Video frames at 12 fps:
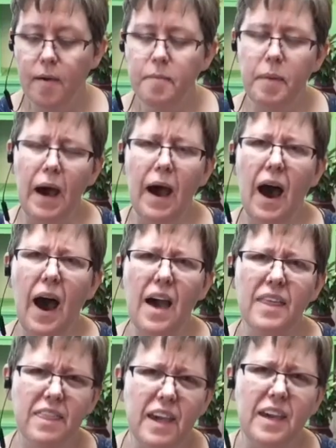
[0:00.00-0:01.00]
But I
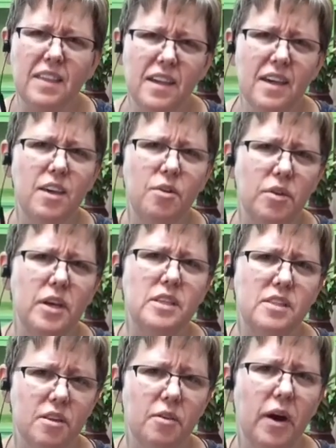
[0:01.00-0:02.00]
think that you can
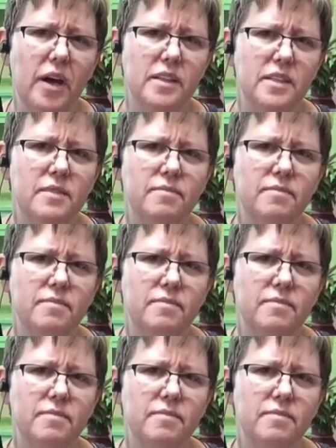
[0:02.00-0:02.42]
do it.